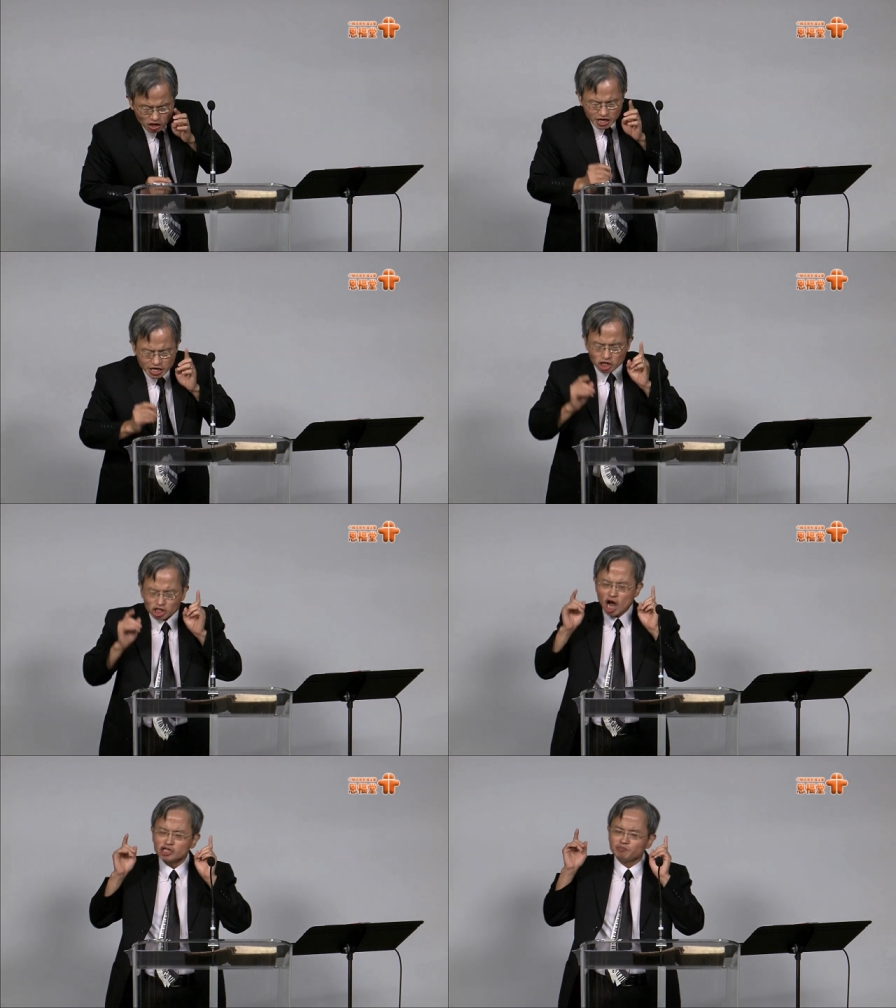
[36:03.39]
in the
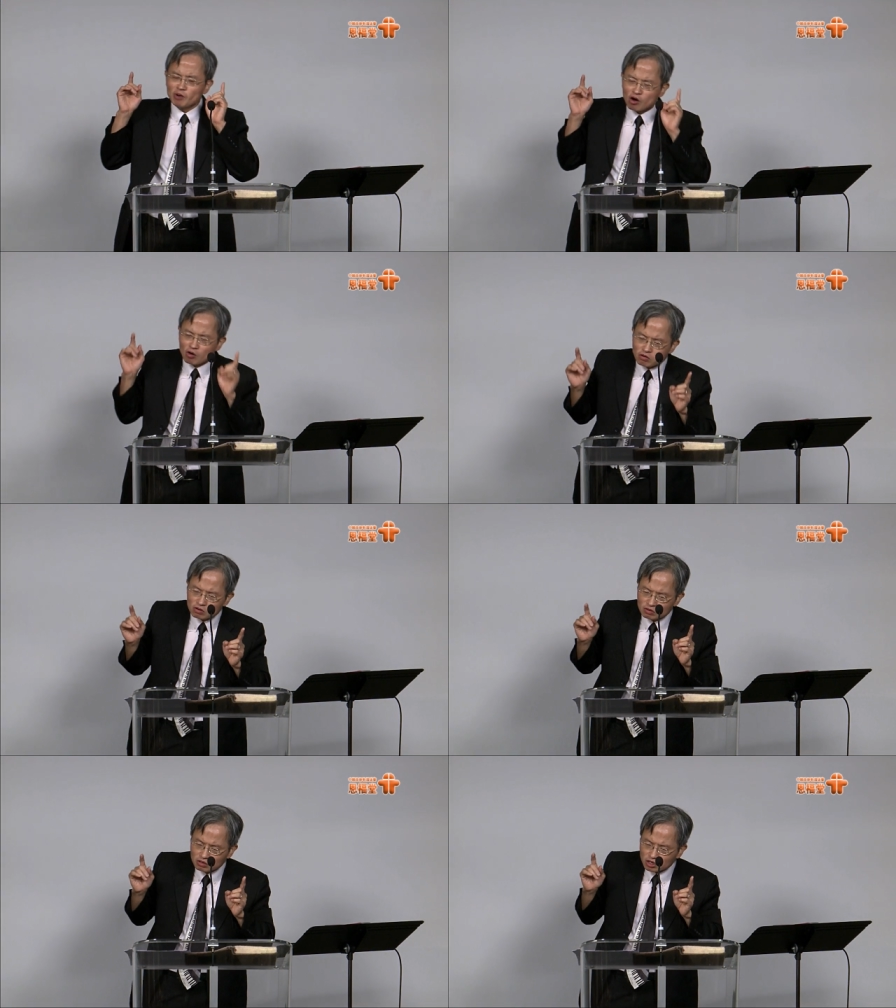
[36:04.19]
gospel,
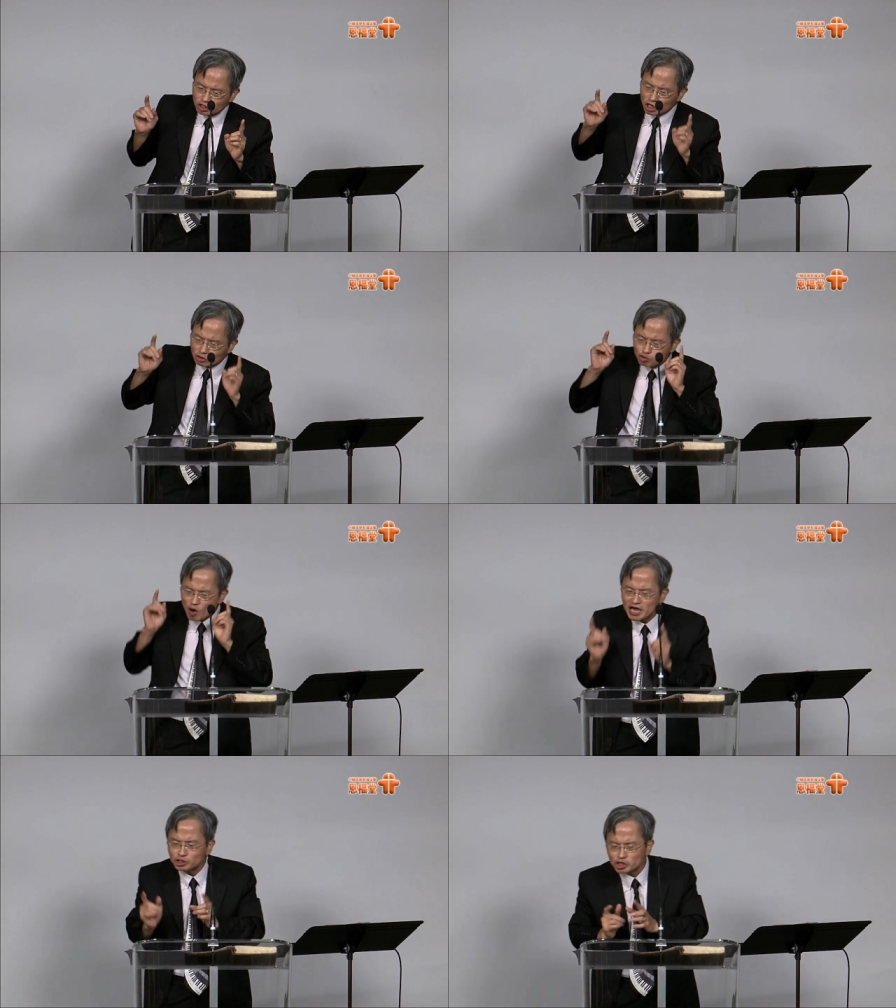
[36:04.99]
the
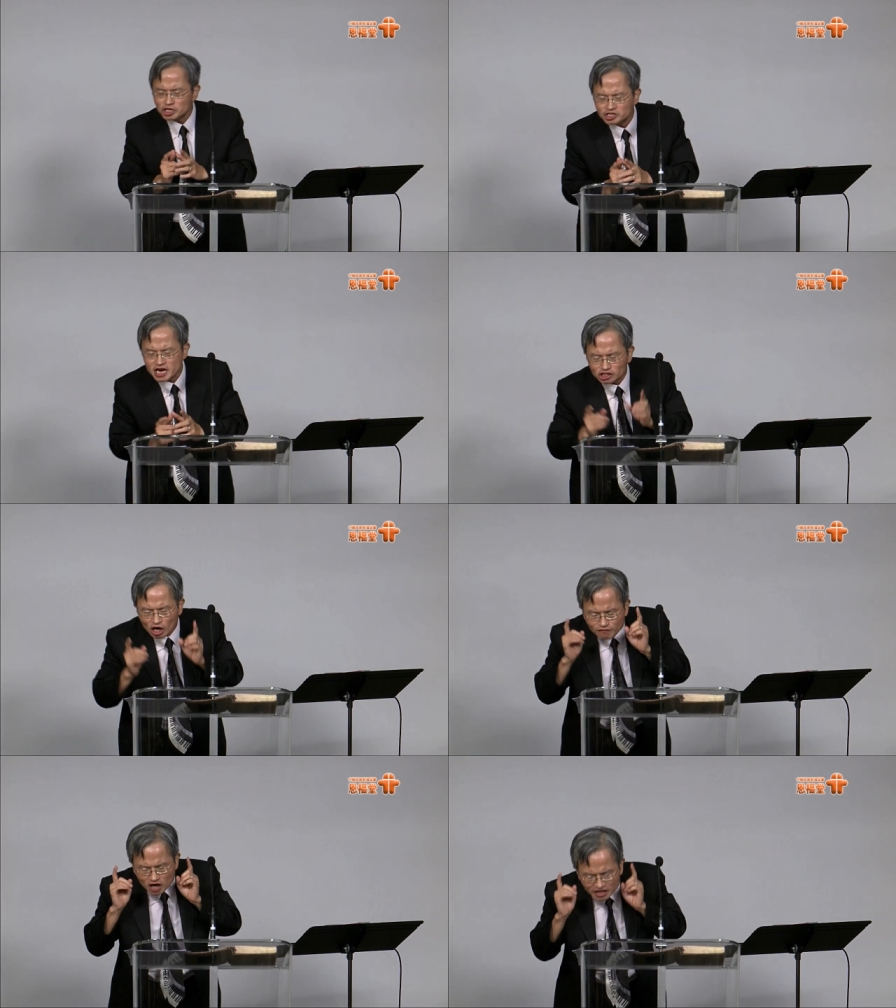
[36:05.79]
righteousness of
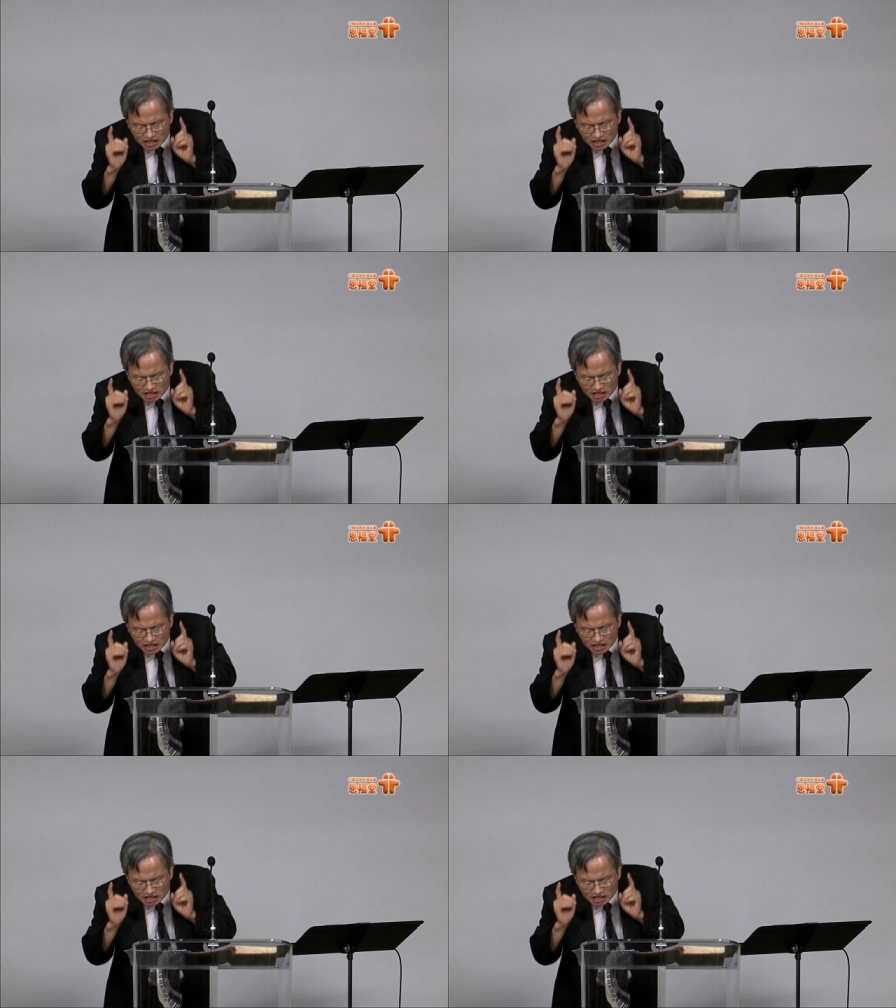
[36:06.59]
God is